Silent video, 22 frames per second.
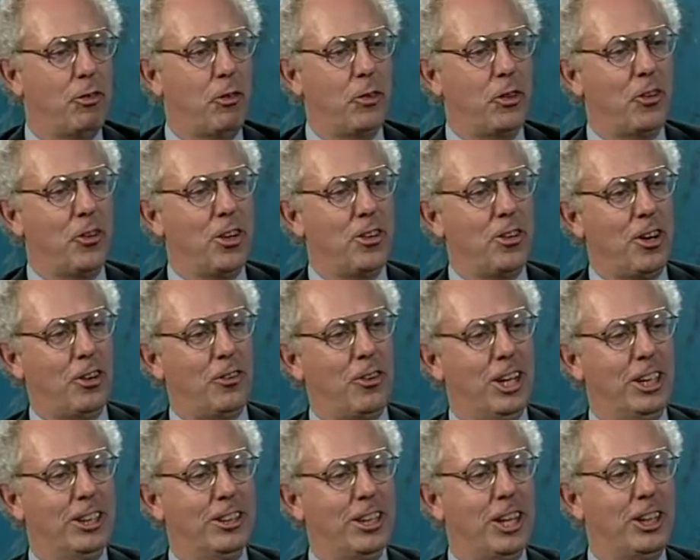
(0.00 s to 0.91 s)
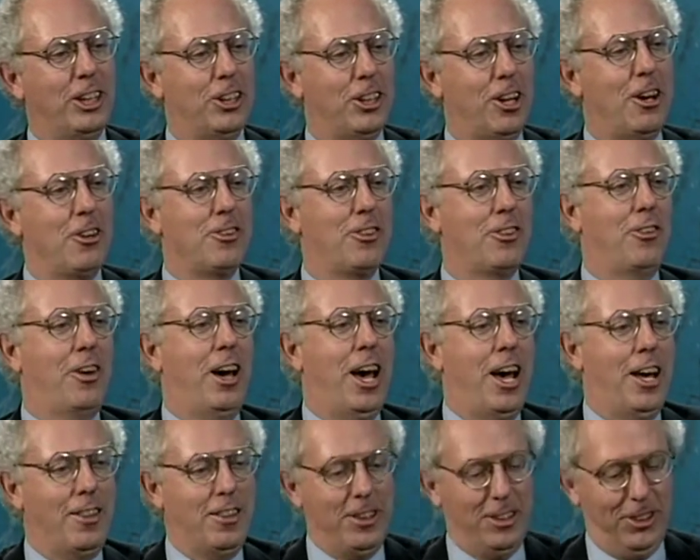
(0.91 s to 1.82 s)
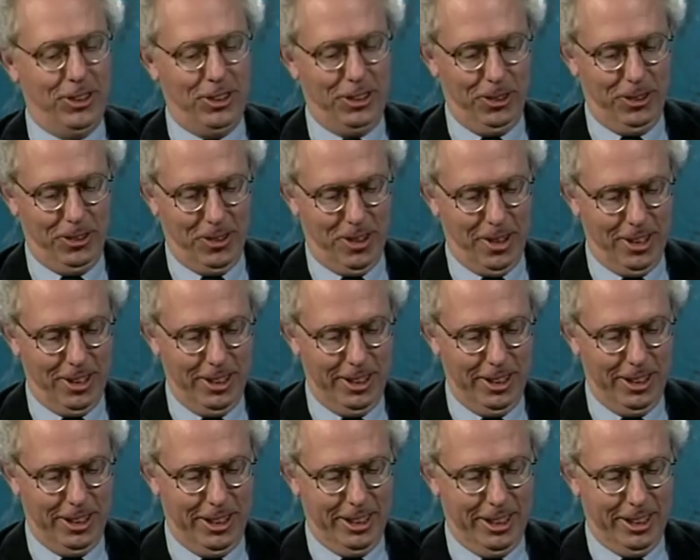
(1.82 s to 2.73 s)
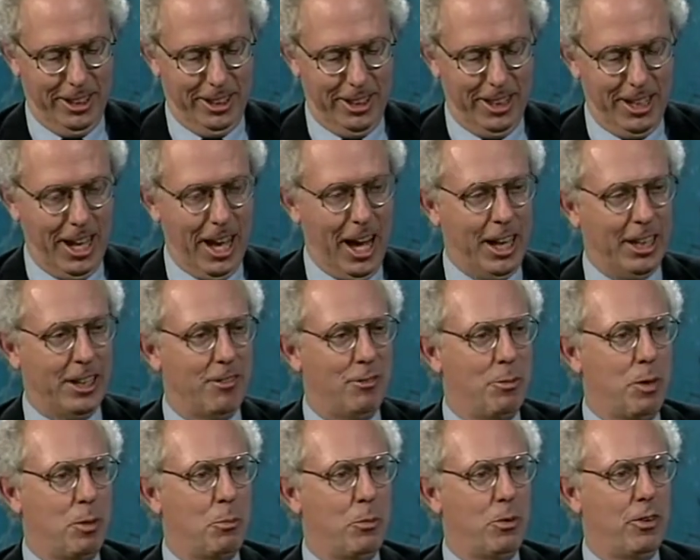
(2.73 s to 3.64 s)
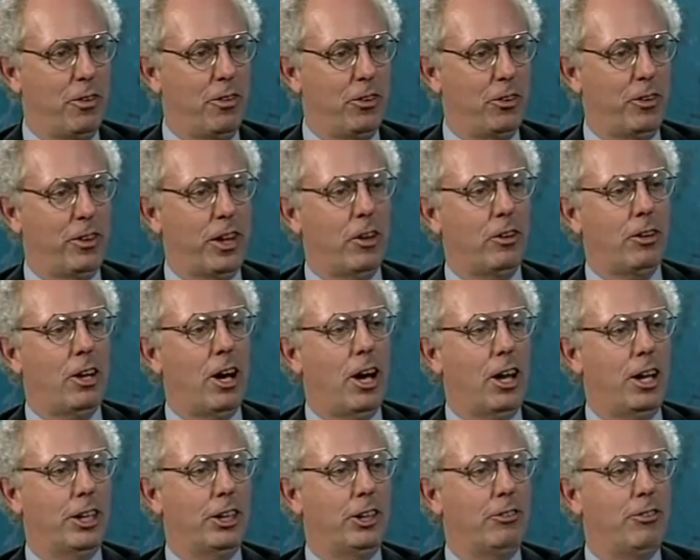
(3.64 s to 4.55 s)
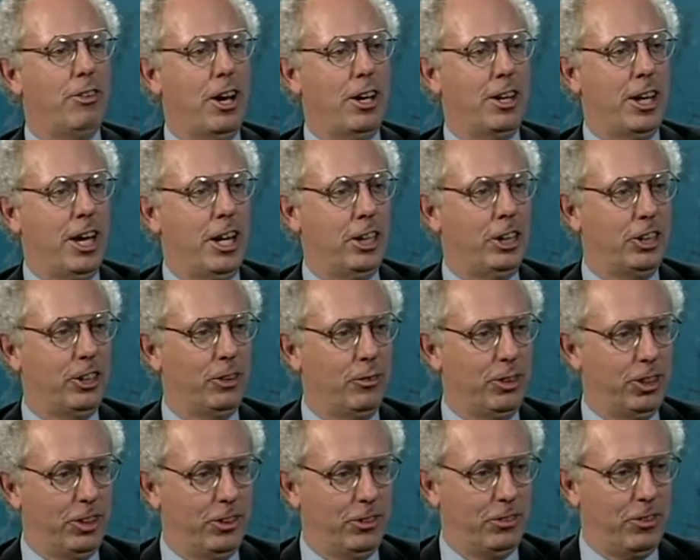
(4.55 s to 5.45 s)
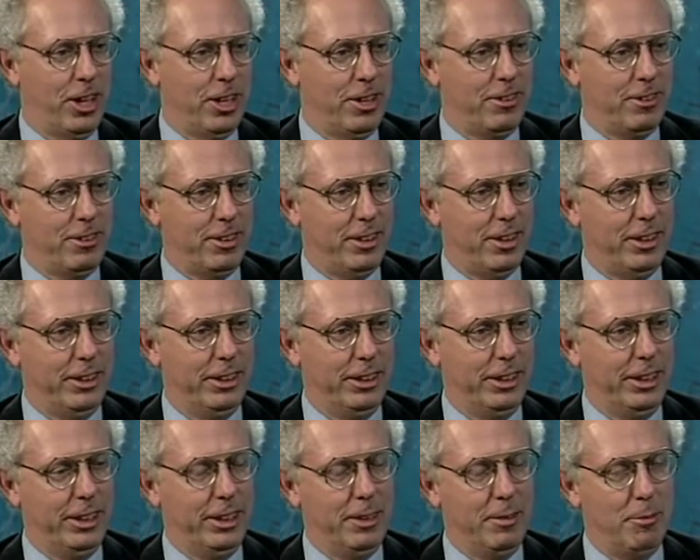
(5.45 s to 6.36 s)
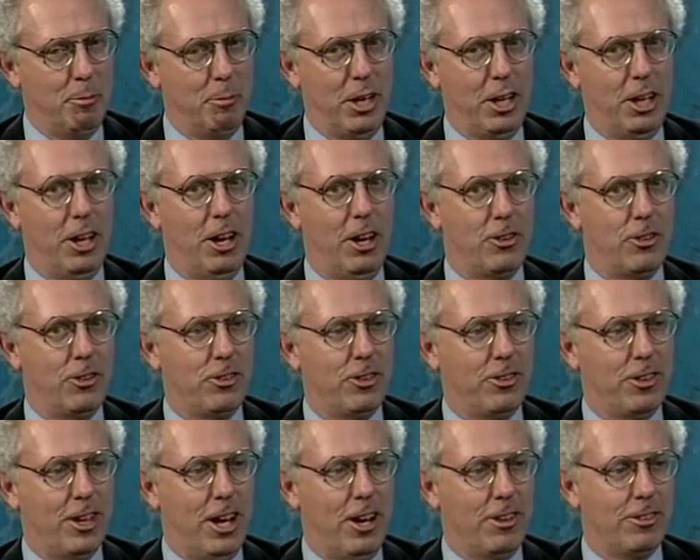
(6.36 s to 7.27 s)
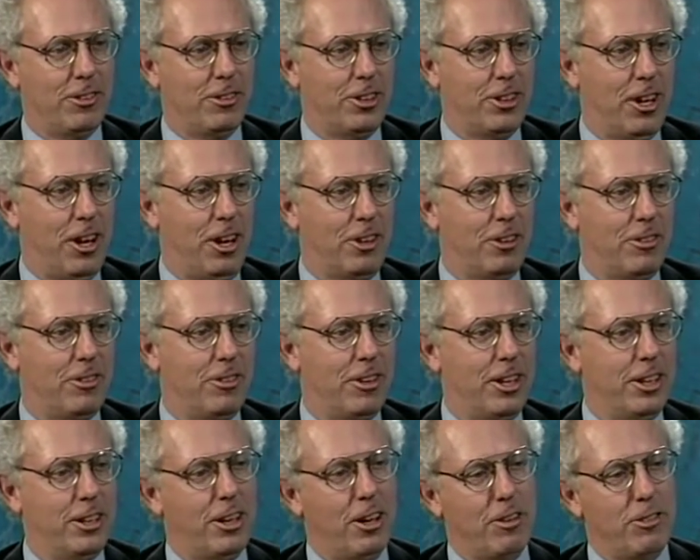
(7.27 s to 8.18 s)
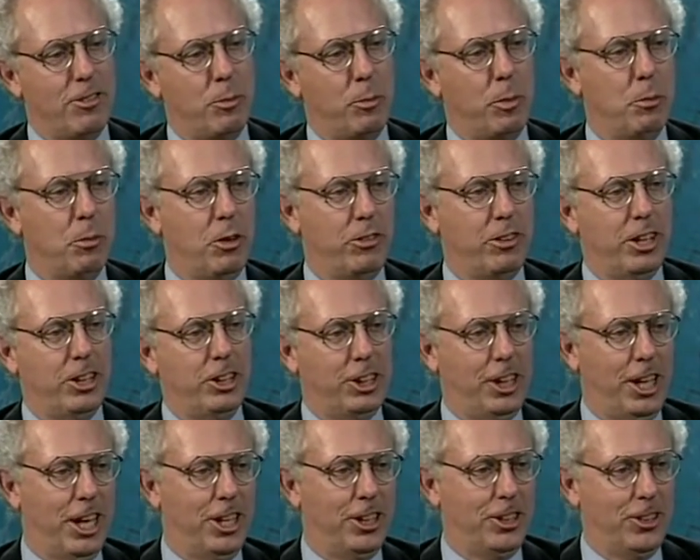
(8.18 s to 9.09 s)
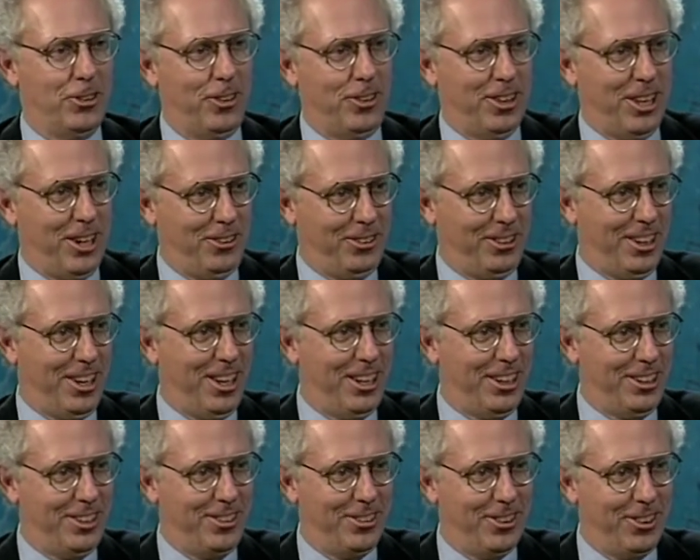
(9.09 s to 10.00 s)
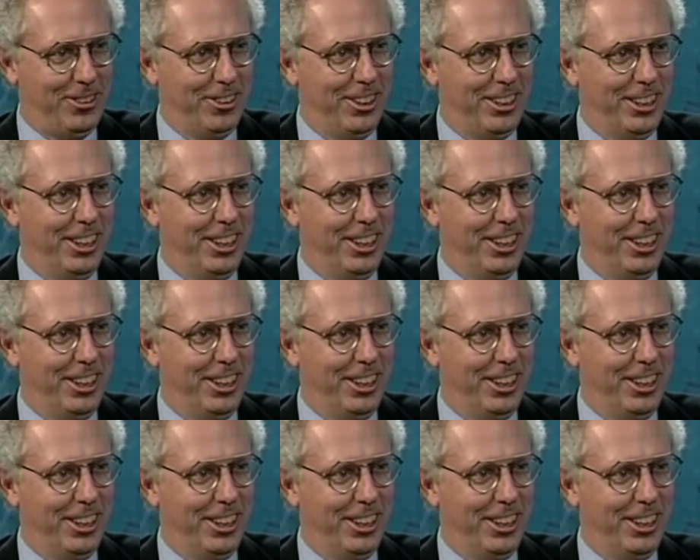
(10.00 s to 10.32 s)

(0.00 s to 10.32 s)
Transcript: we go into our questions, I should also add that you are an active member of the North Idaho College Foundation, which has raised many hundreds of thousands of dollars that also promotes education at North Idaho College. That's, so, right,